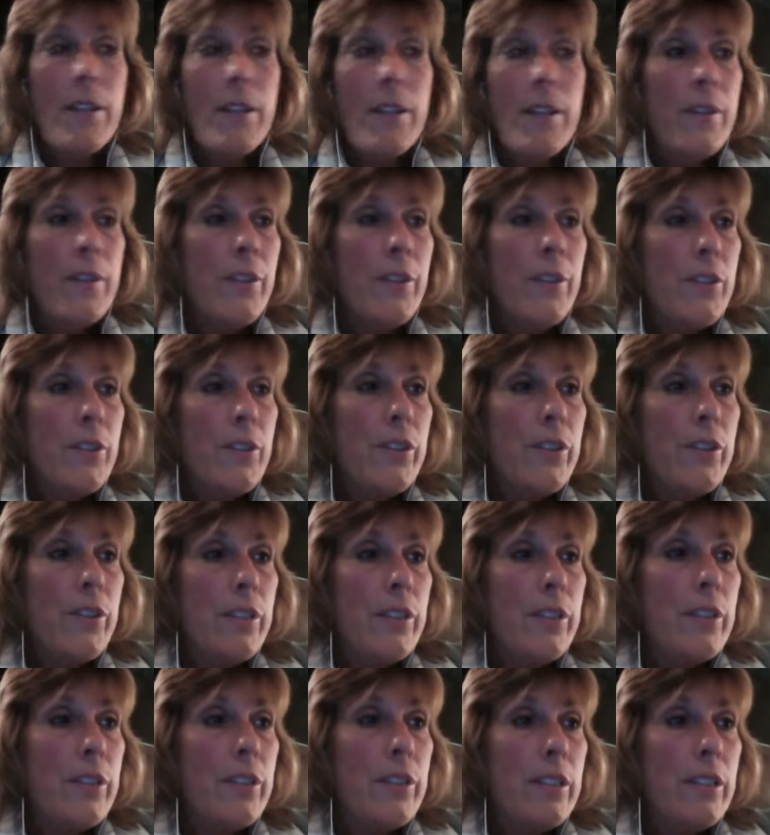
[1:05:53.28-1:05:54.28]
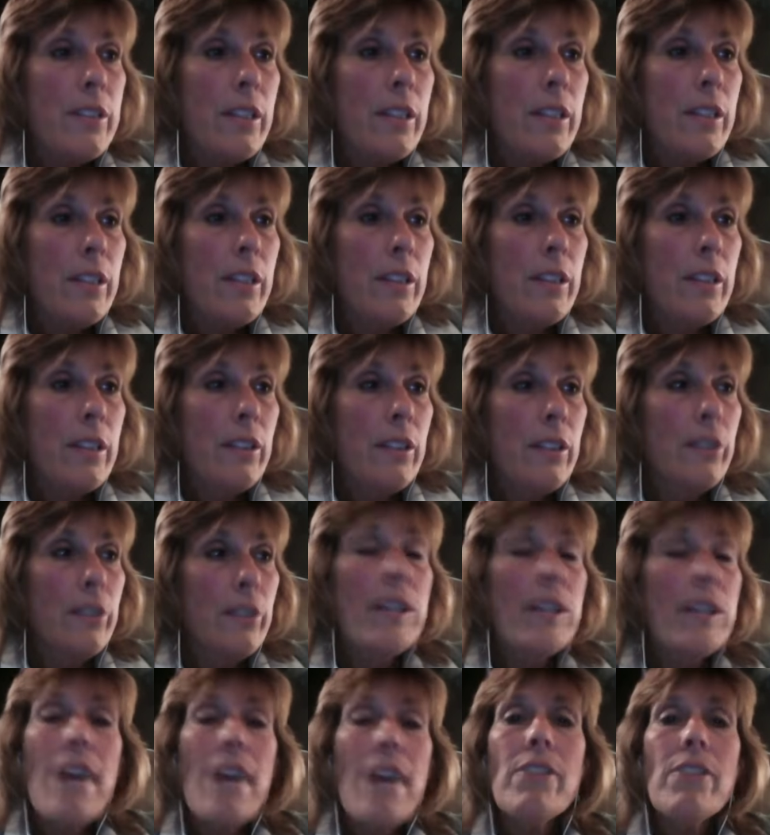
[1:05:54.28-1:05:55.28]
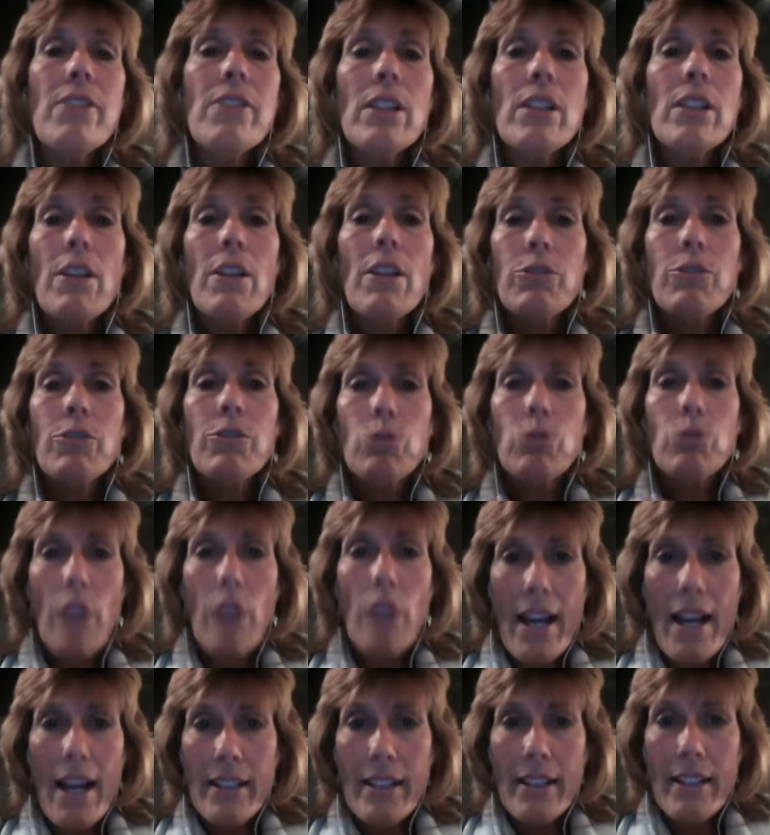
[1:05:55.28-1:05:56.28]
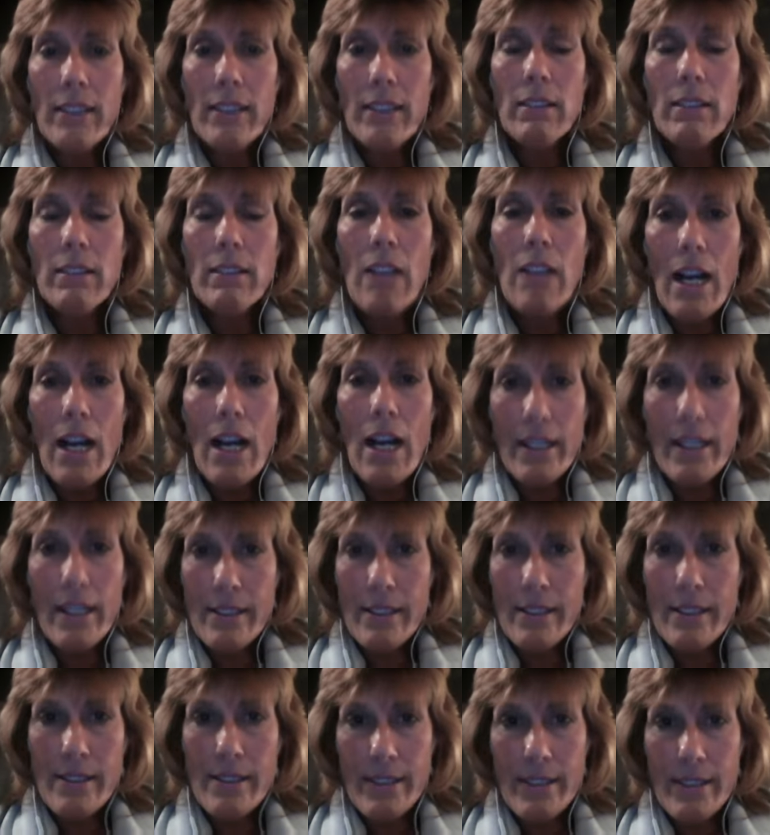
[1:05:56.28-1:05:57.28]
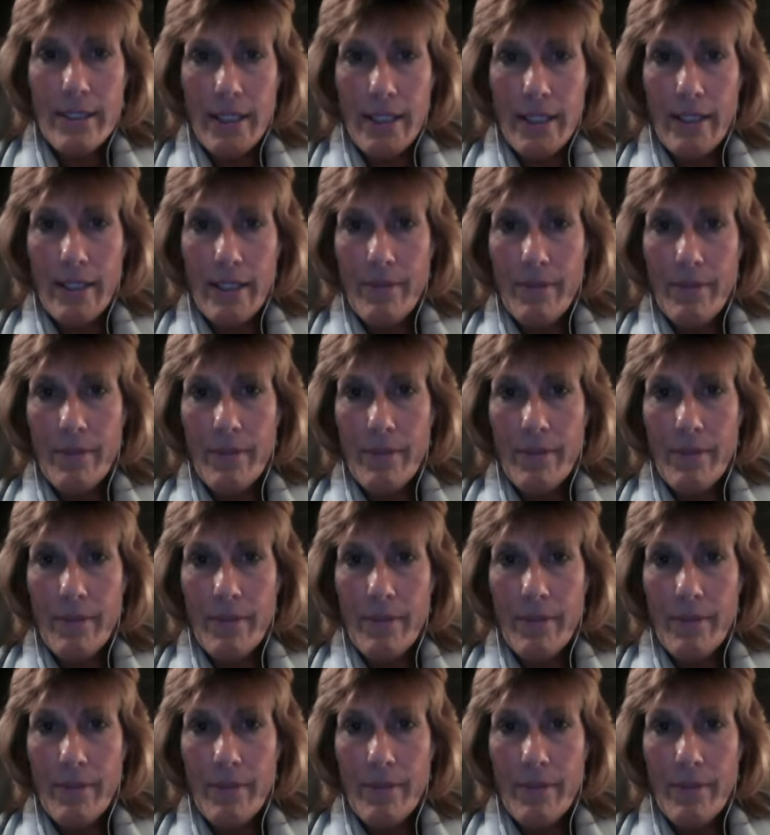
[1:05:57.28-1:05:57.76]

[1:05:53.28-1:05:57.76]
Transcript: There's this level of radical honesty